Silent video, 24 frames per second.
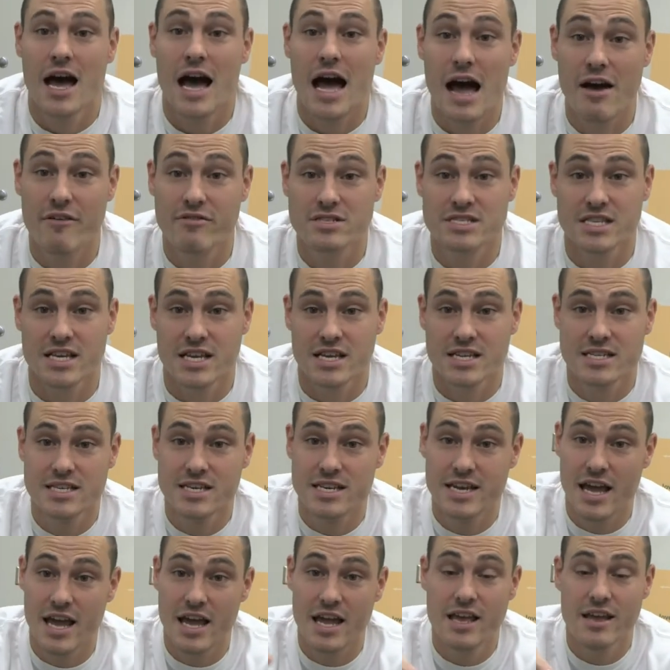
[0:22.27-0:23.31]
Obviously,
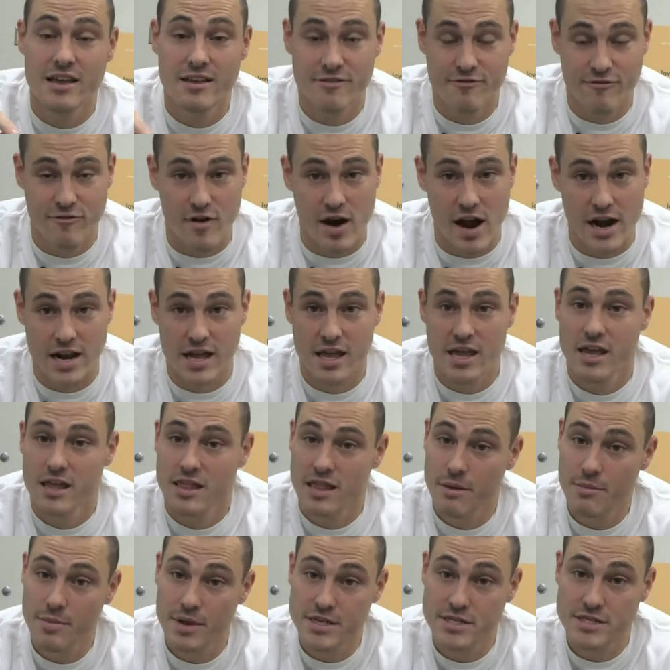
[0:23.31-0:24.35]
today is Friday.
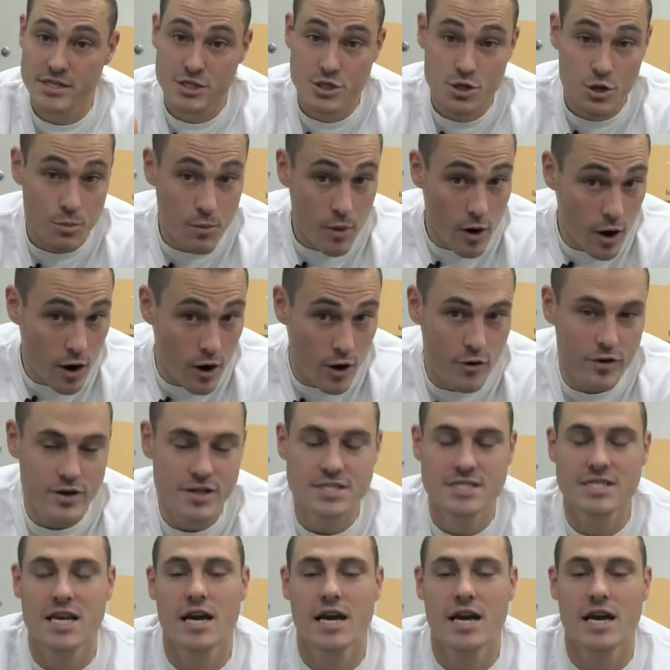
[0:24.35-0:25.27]
That means tomorrow is